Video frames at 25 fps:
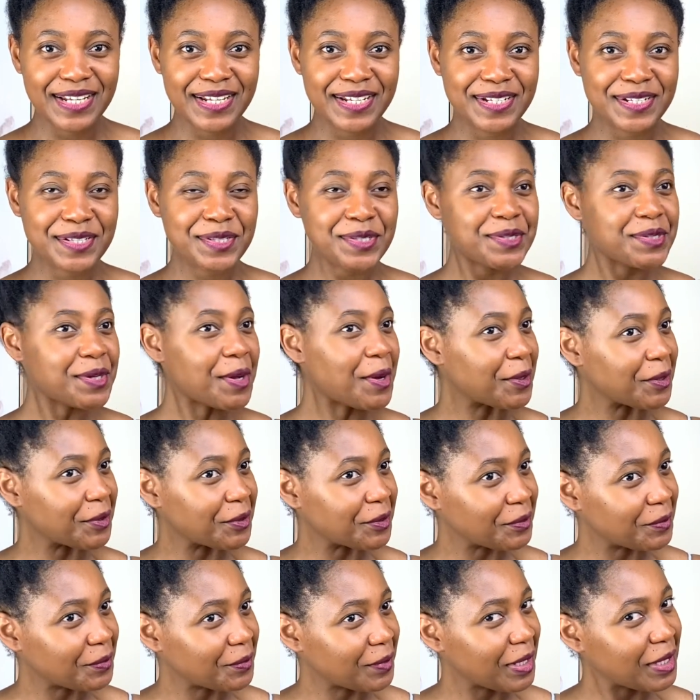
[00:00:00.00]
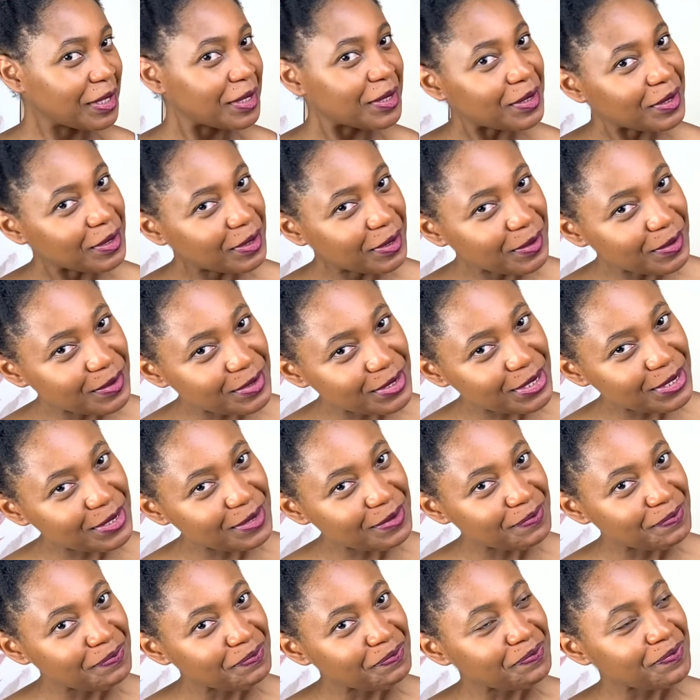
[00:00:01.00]
So in
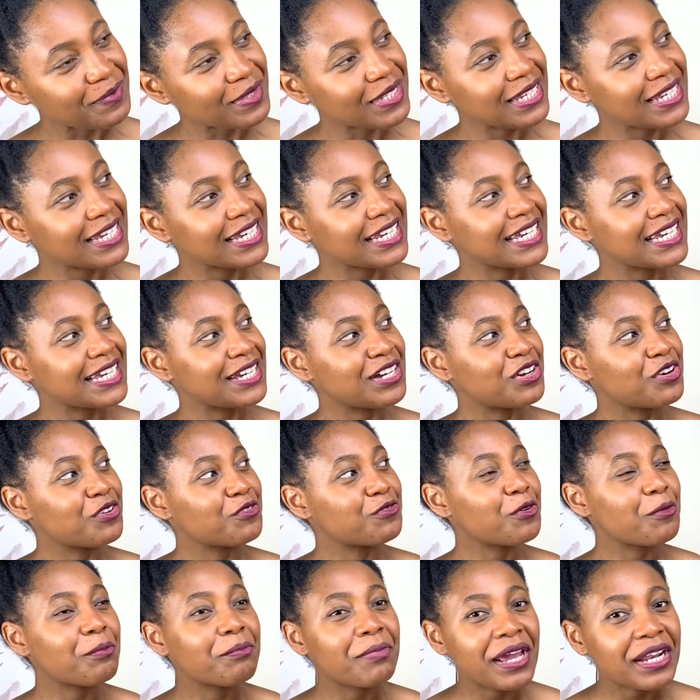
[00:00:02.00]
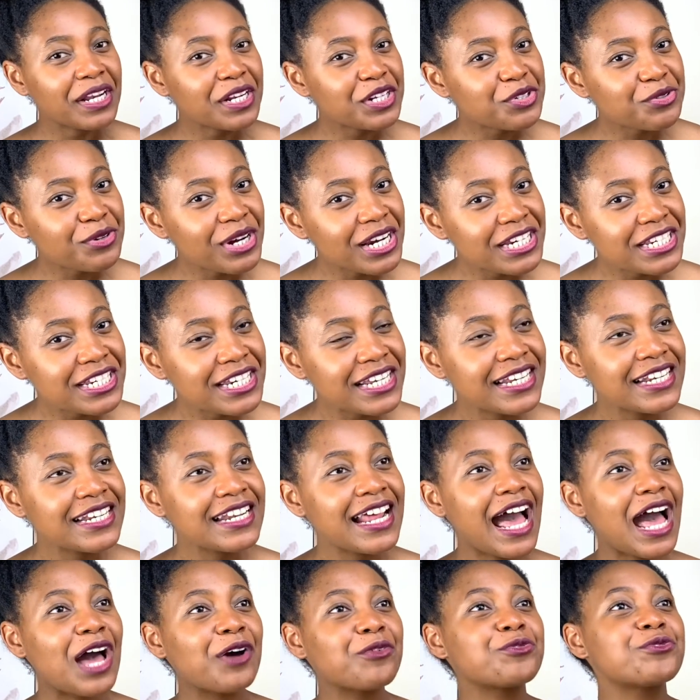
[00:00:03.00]
conclusion, for penetration,
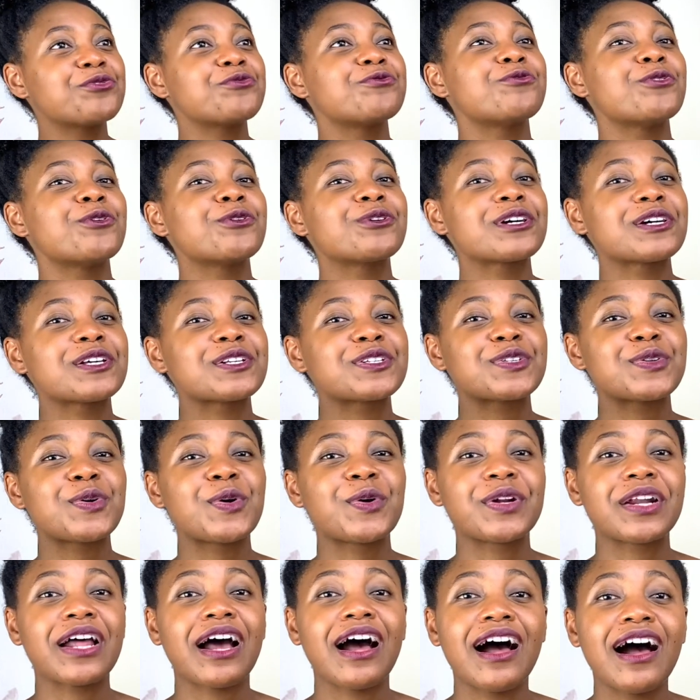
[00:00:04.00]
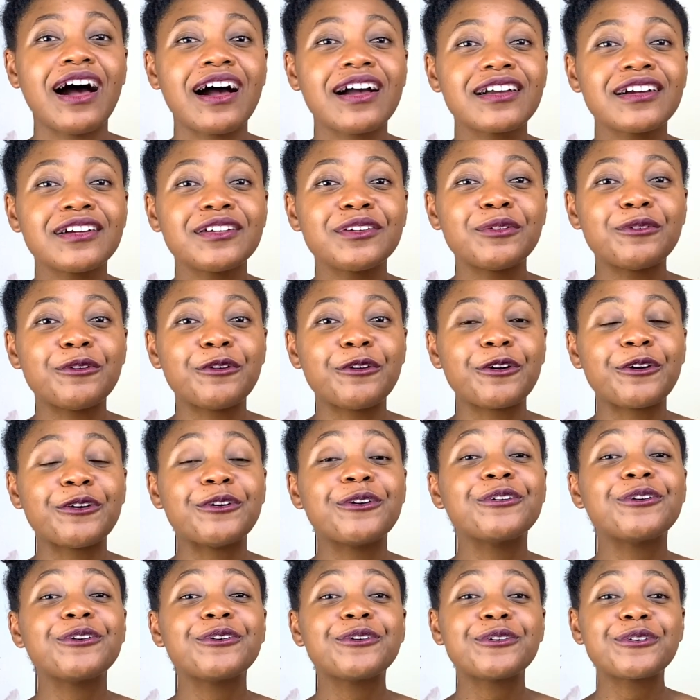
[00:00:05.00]
I would focus on argan
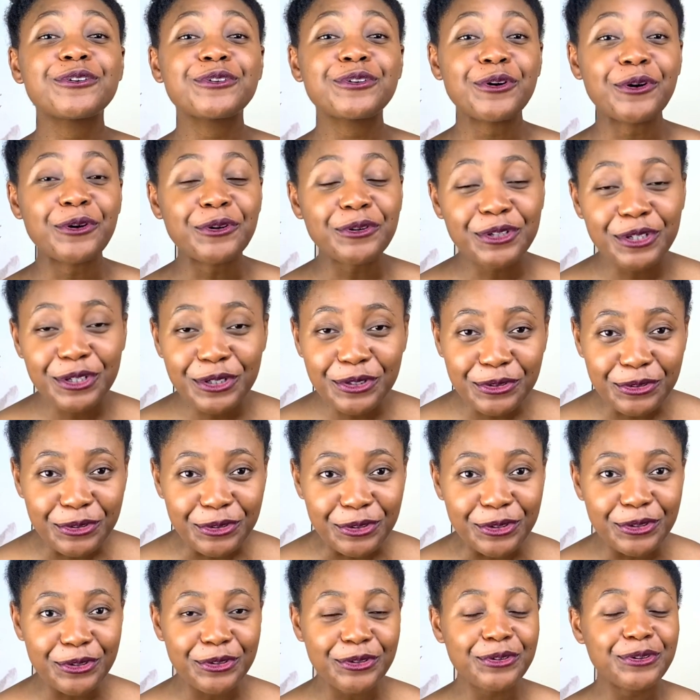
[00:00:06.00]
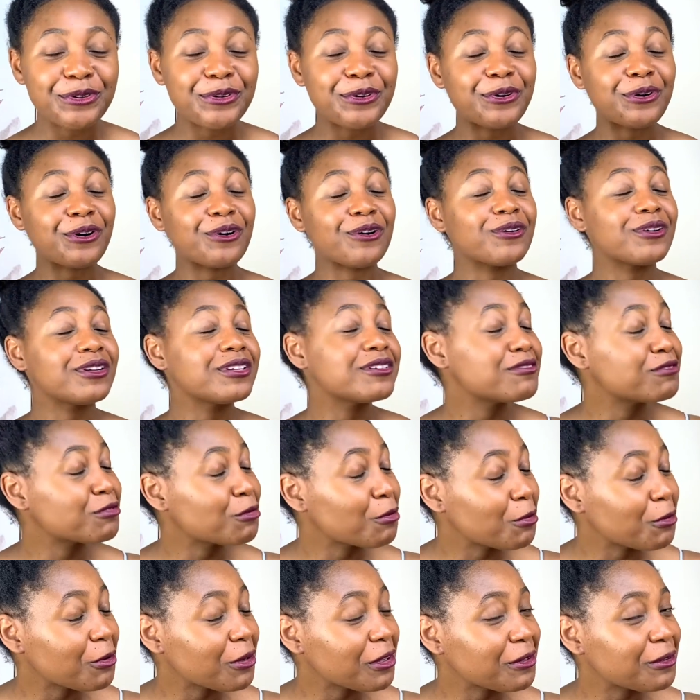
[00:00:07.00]
oil, coconut oil, olive
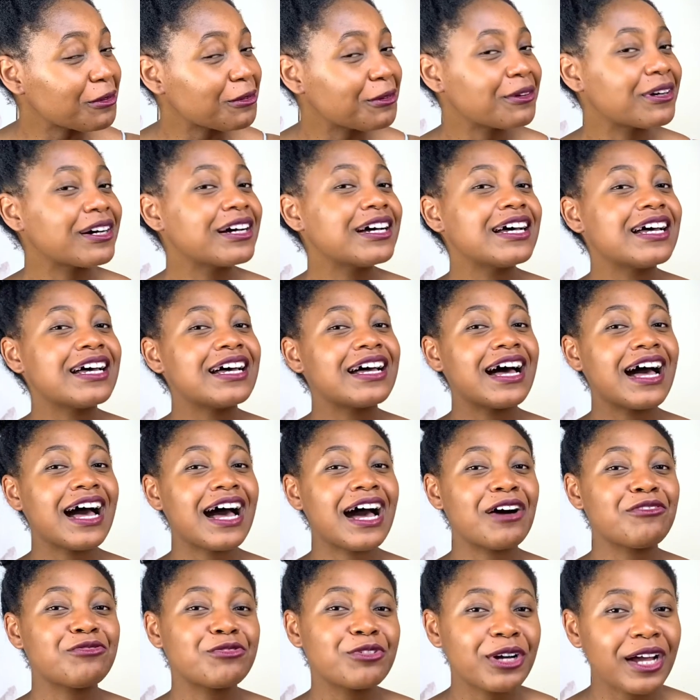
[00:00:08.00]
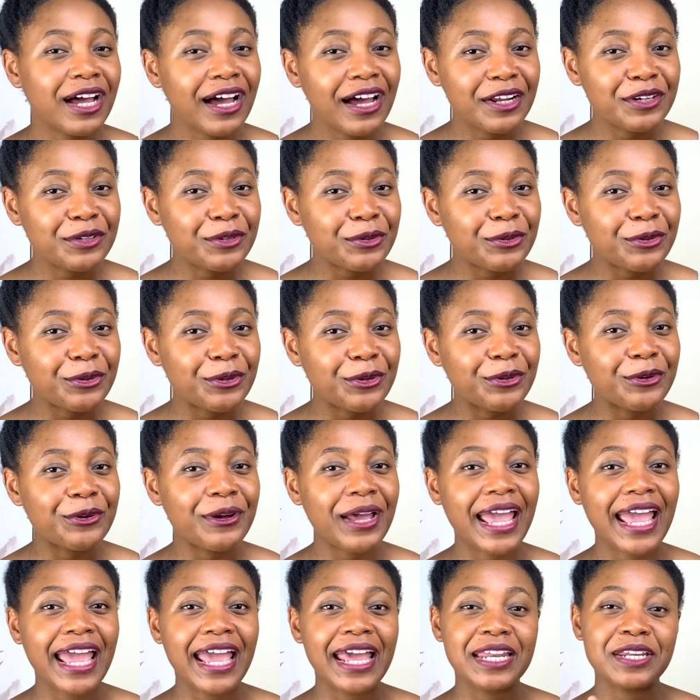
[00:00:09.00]
oil, avocado
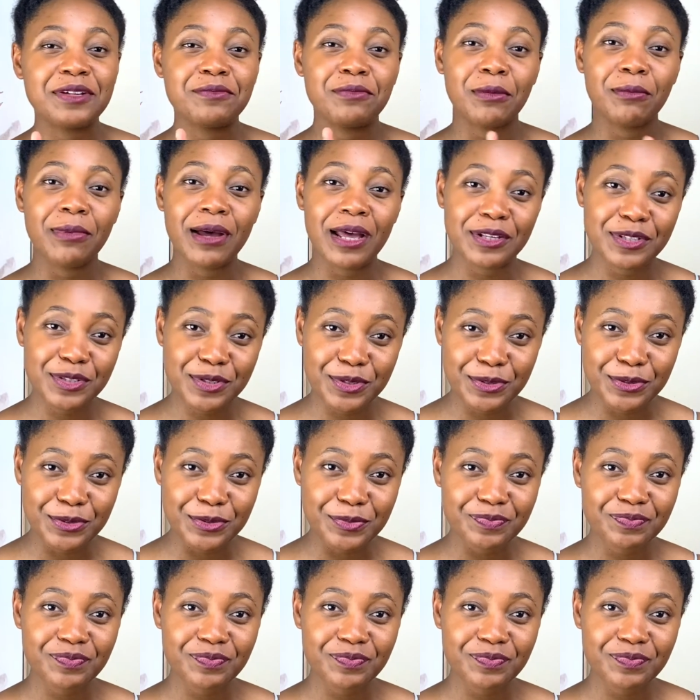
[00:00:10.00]
oil, and babassu.